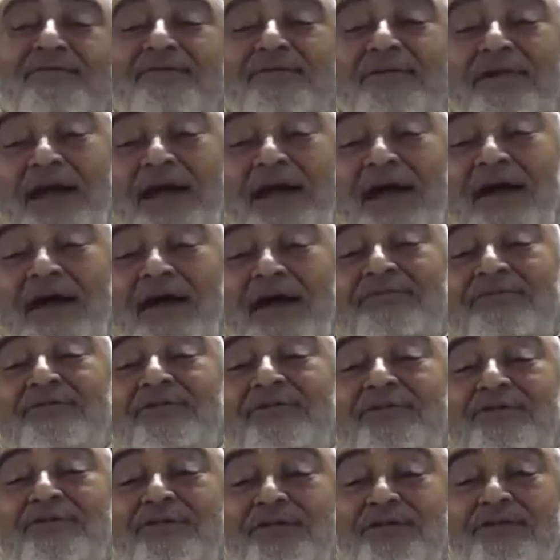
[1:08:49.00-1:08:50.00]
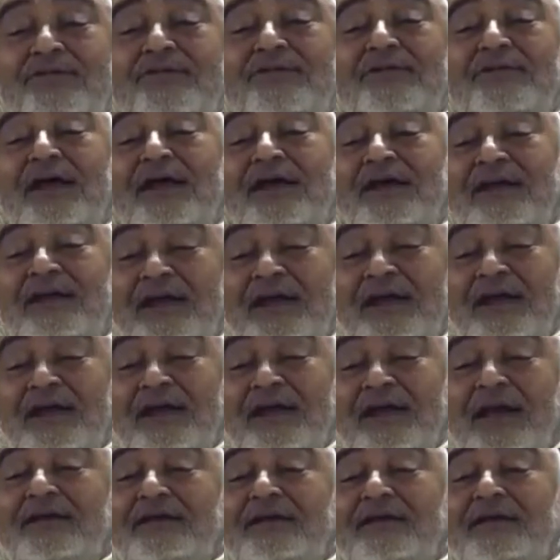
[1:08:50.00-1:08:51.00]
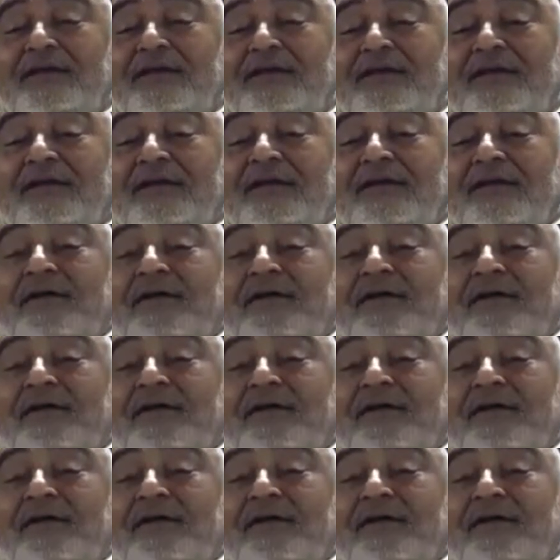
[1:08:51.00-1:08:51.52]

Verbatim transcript: we have to do the reality.